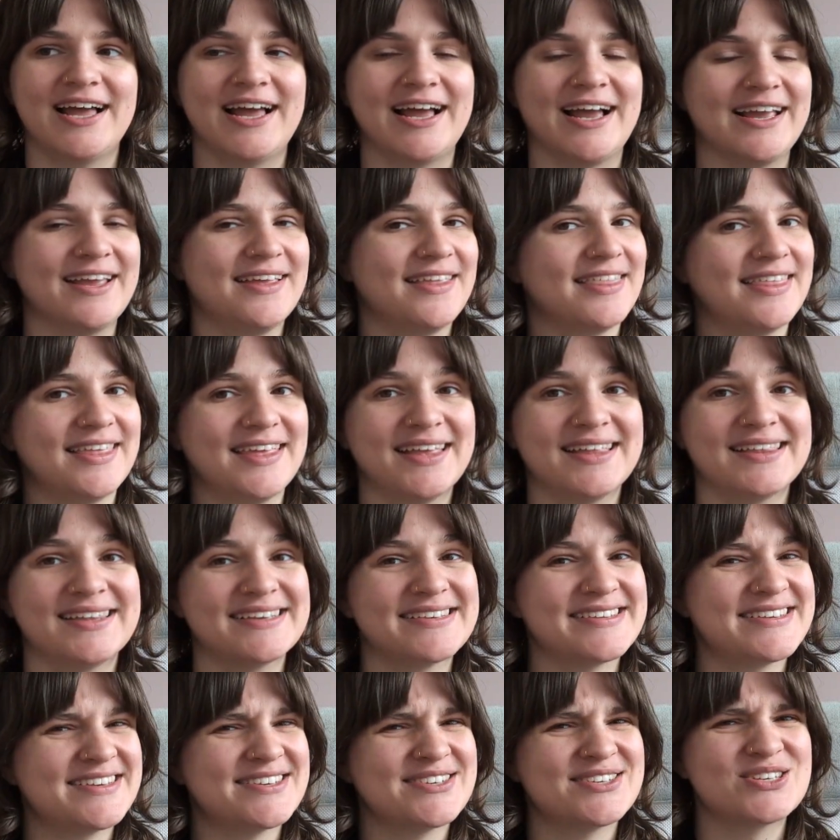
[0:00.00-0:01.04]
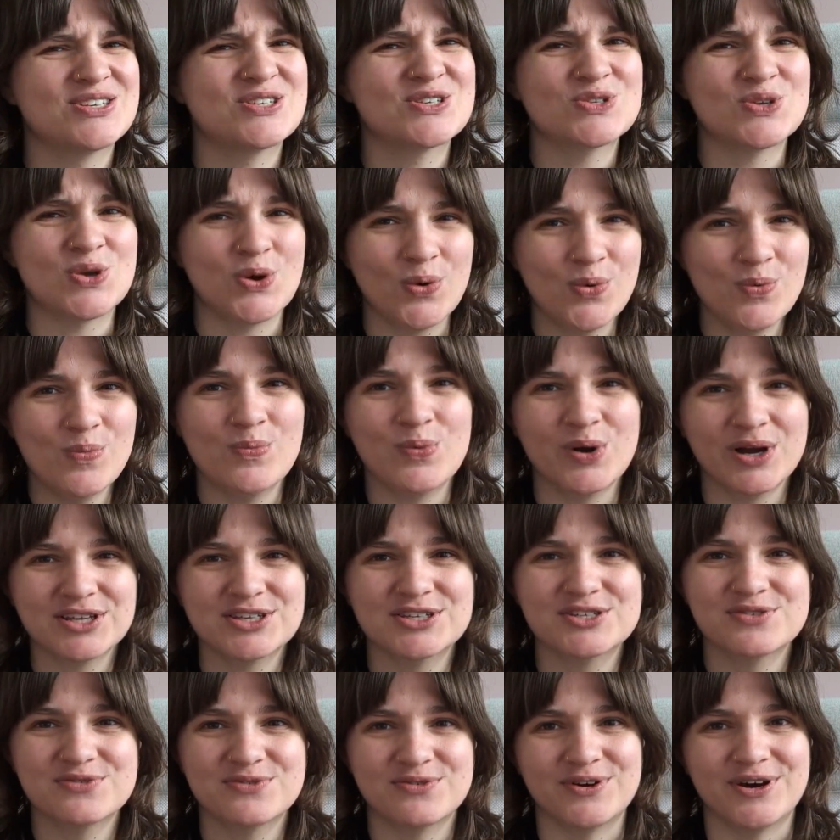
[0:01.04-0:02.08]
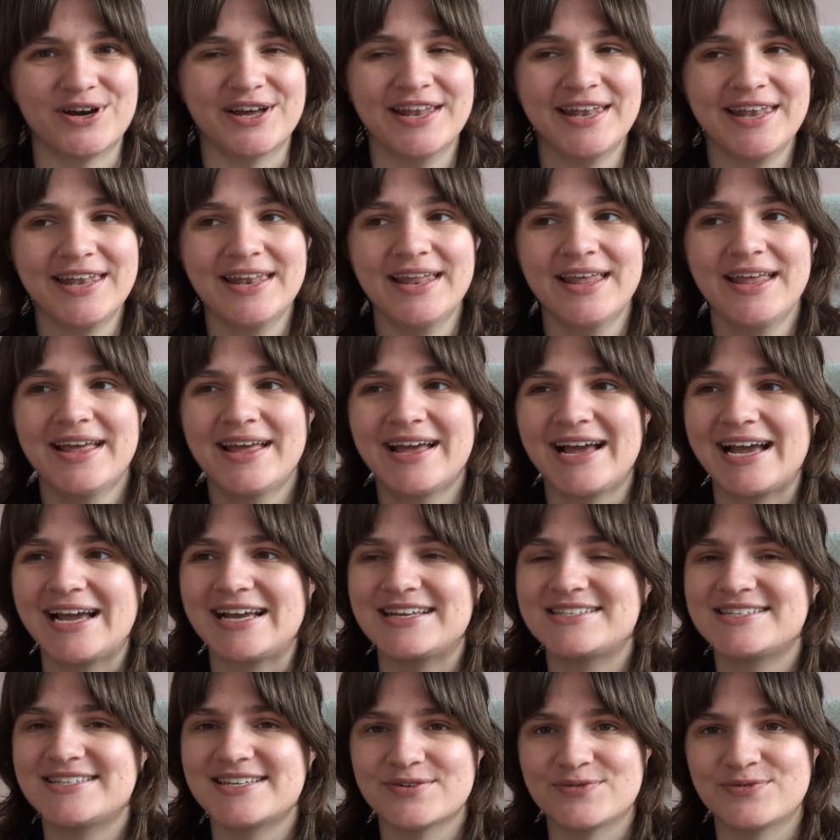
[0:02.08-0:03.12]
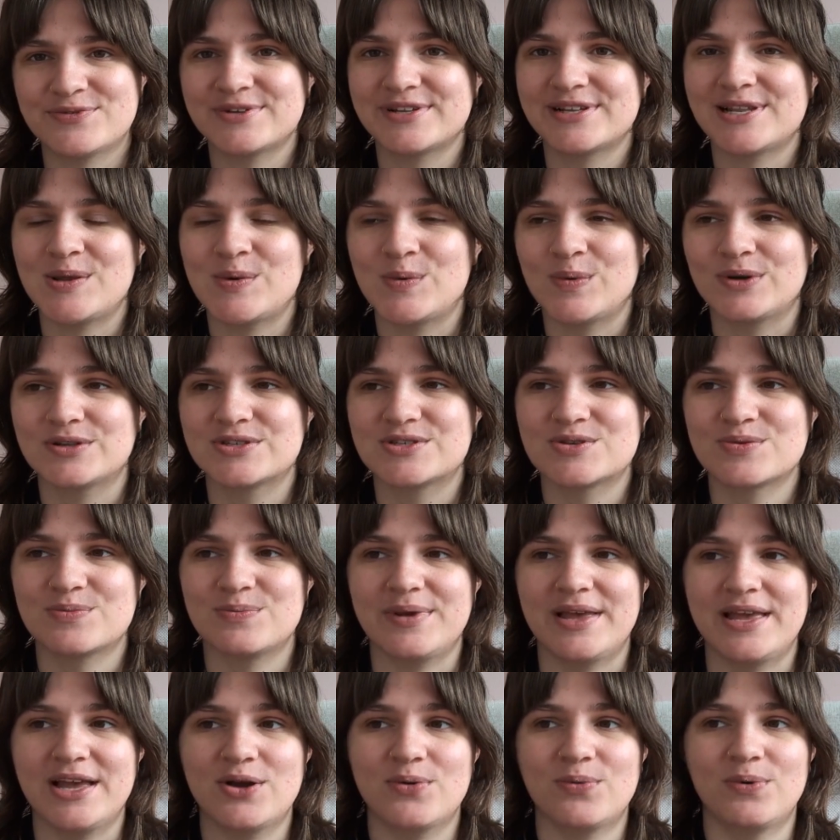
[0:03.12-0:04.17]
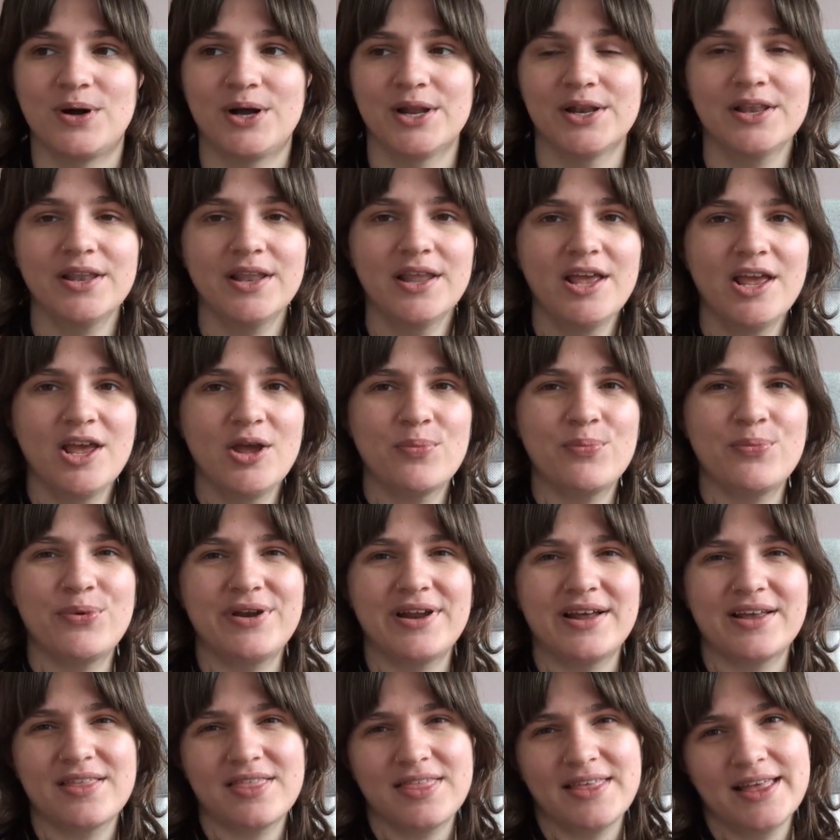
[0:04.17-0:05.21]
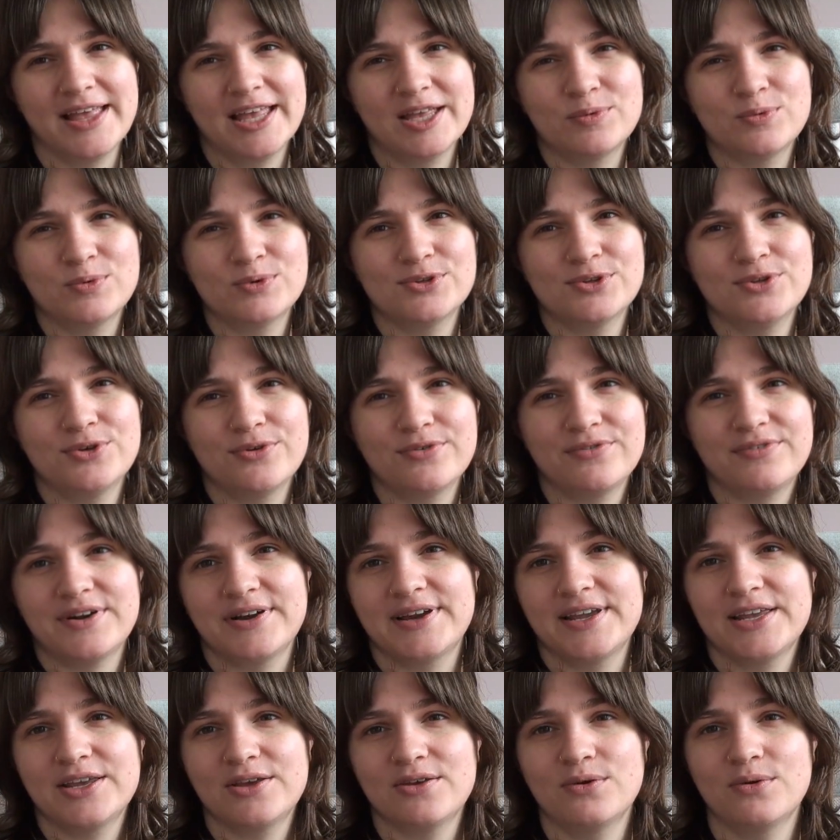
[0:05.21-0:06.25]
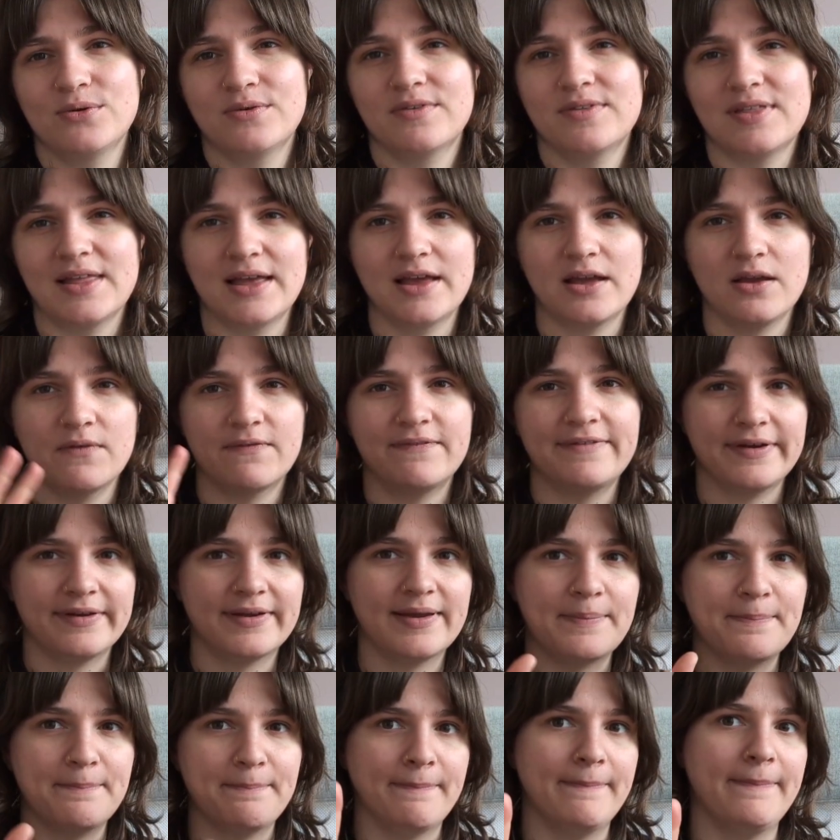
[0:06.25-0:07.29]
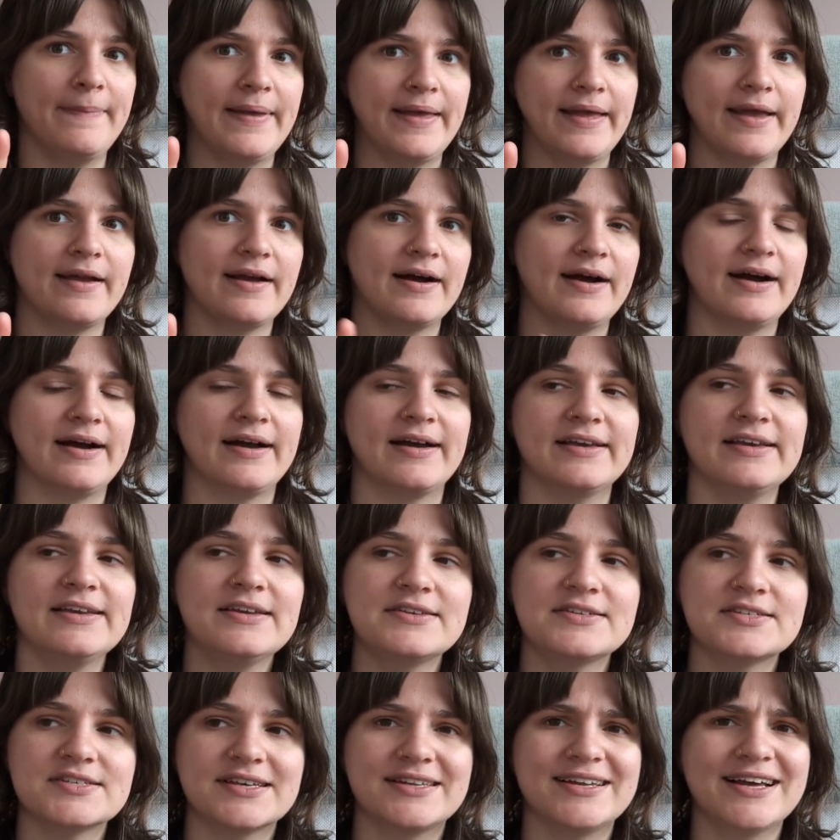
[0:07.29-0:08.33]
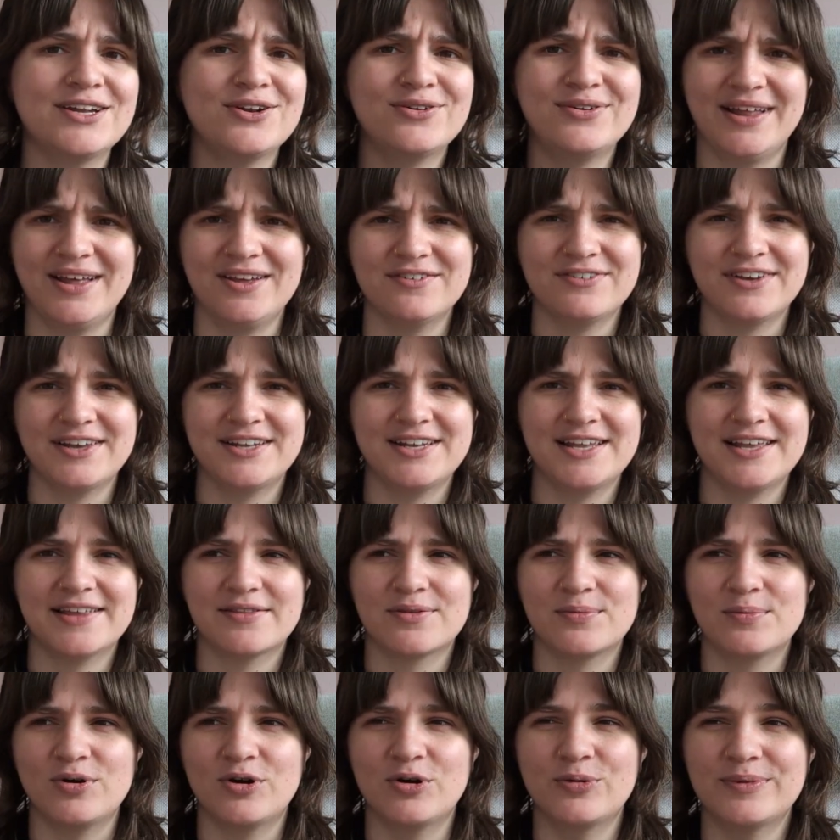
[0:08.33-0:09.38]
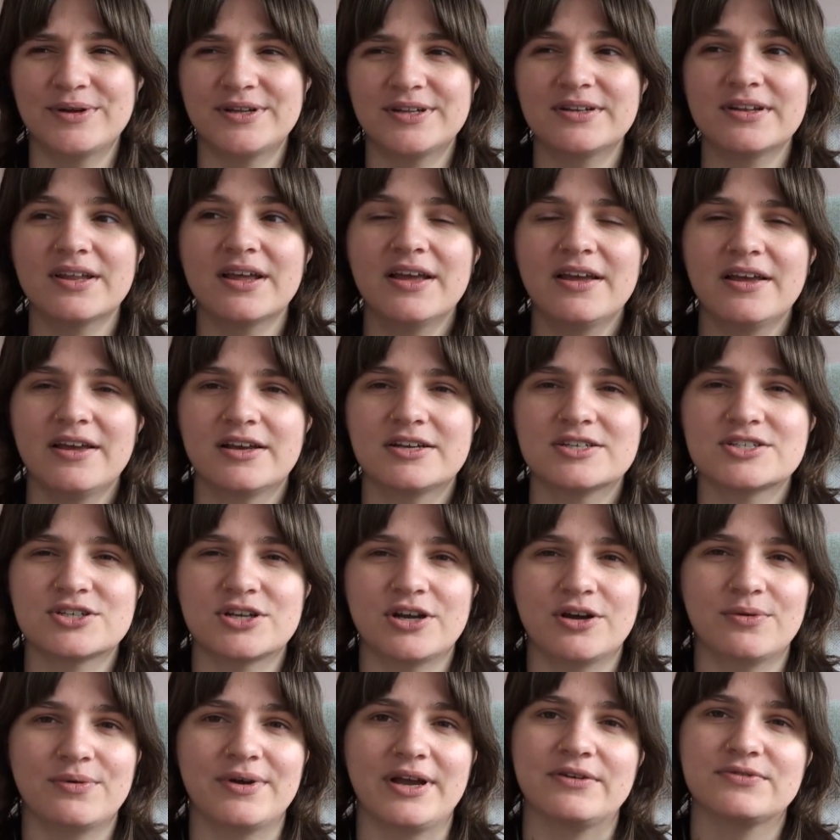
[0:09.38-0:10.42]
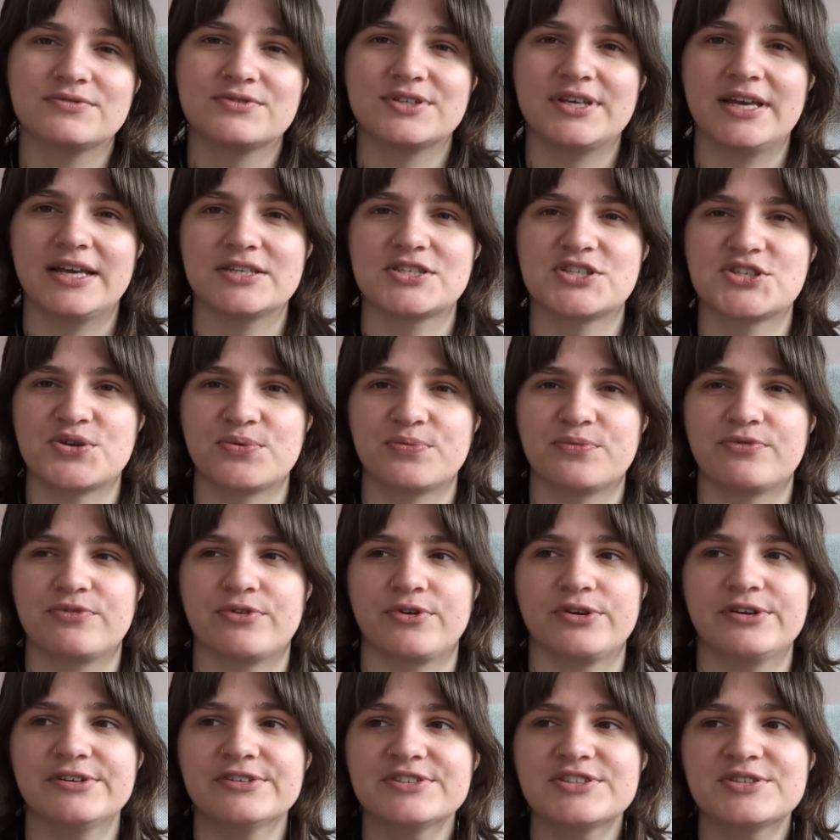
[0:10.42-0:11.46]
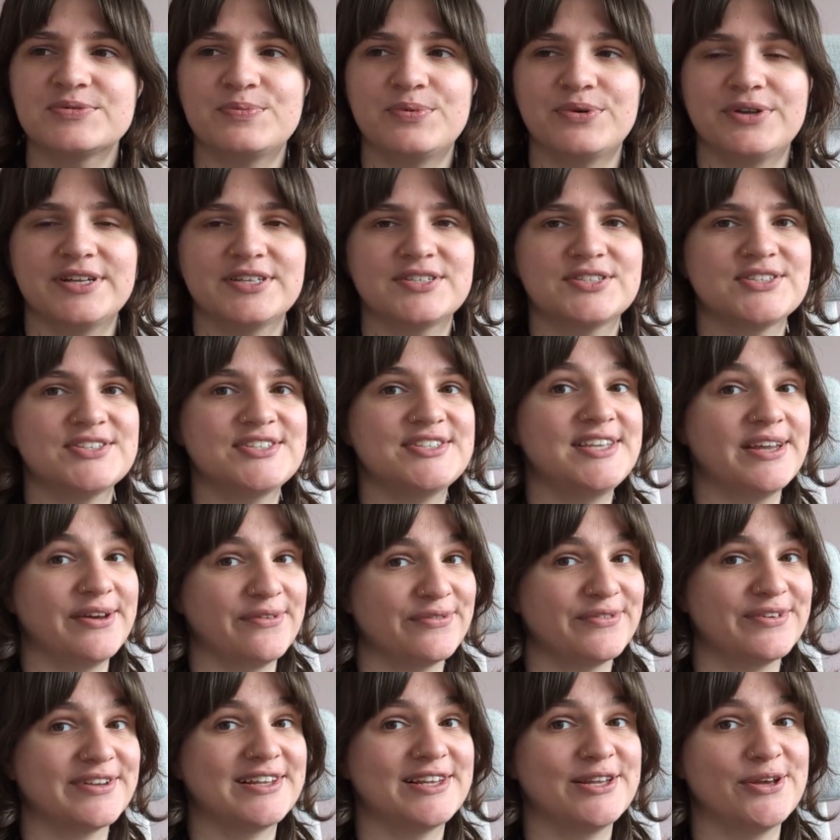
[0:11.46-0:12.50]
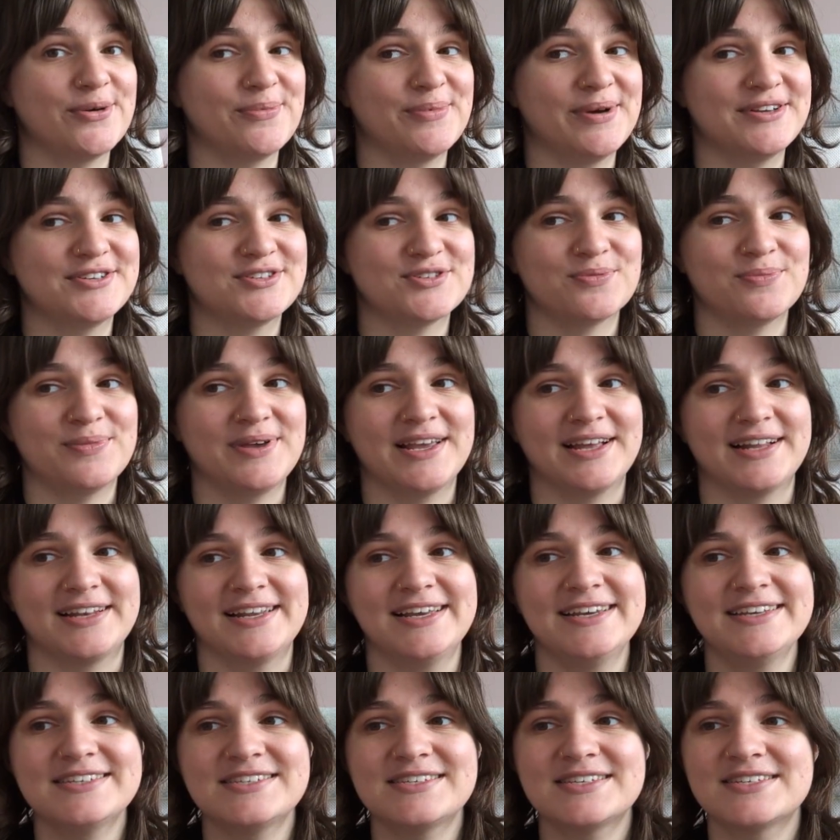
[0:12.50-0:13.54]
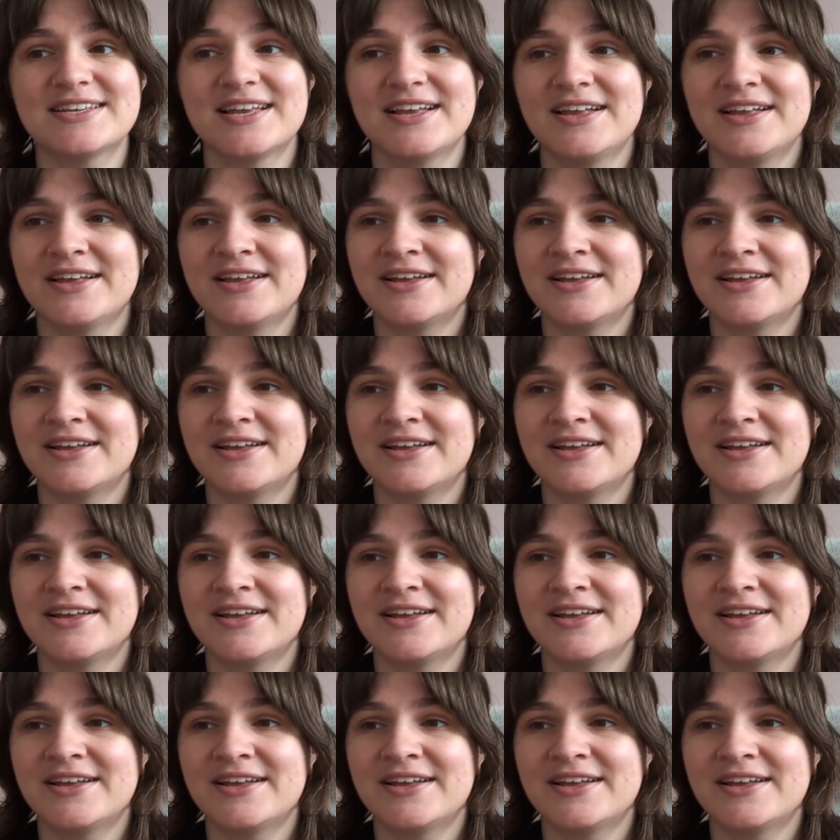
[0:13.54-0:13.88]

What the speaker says: I think this is so much fun. I definitely want to make one, but I think it would look very cute with like very big eyes, and I don't have any at the moment, so I will have to get some first, but it's definitely on my to make list.